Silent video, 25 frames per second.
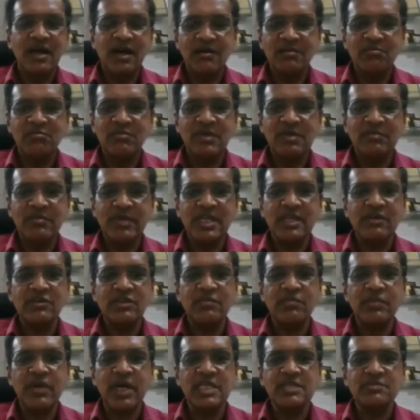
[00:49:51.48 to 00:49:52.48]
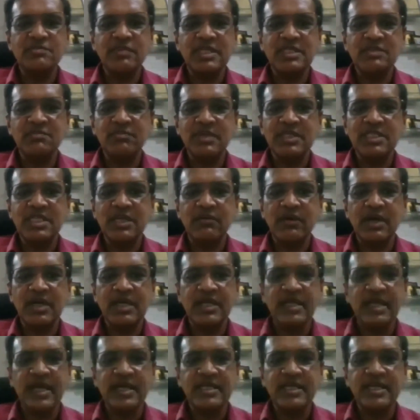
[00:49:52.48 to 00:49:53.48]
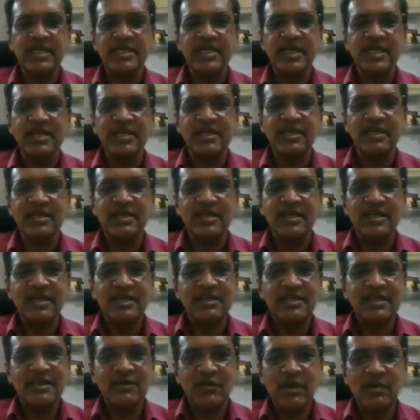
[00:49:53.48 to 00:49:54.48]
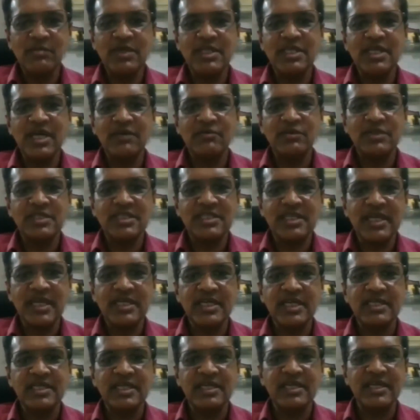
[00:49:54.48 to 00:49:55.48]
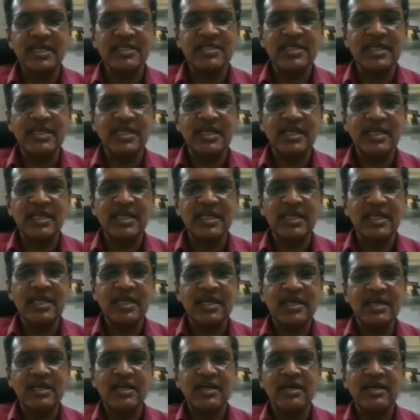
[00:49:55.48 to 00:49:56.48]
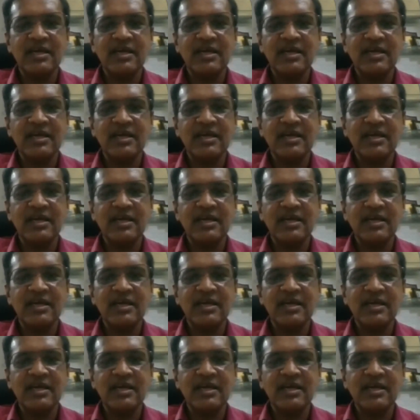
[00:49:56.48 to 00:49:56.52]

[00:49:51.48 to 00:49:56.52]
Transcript: many of the participants must have already attended the webinar which is conducted recently